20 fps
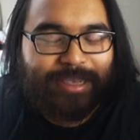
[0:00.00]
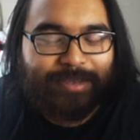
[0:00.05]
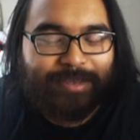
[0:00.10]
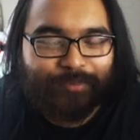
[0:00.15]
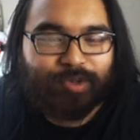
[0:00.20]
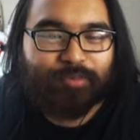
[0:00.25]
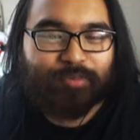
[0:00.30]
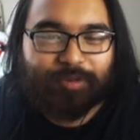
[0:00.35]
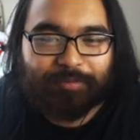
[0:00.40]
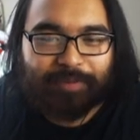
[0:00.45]
a
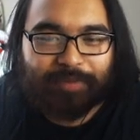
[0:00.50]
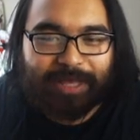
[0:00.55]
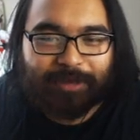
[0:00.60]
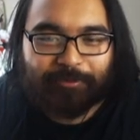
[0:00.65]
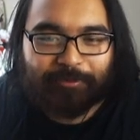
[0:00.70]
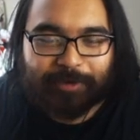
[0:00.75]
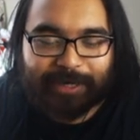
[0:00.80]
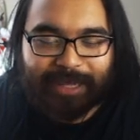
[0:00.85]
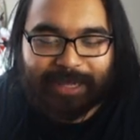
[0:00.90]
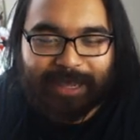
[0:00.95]
mobile
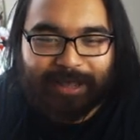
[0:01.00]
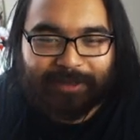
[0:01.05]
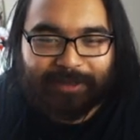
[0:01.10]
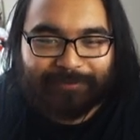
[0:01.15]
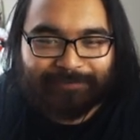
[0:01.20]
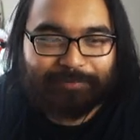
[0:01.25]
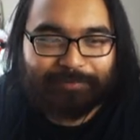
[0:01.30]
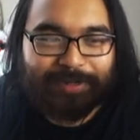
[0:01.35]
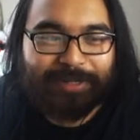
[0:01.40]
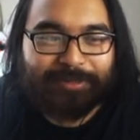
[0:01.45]
battle
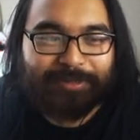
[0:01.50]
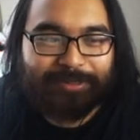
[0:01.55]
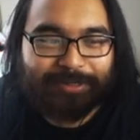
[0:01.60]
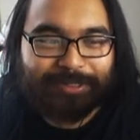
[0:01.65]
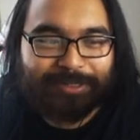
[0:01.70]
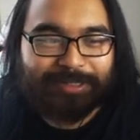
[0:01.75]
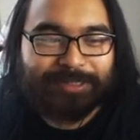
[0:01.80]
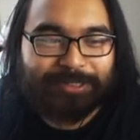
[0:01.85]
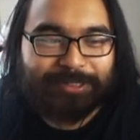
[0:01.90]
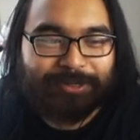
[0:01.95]
royale, but it
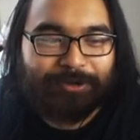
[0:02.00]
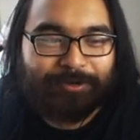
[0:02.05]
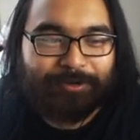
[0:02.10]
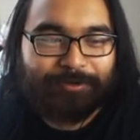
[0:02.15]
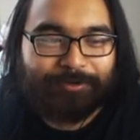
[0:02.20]
looks so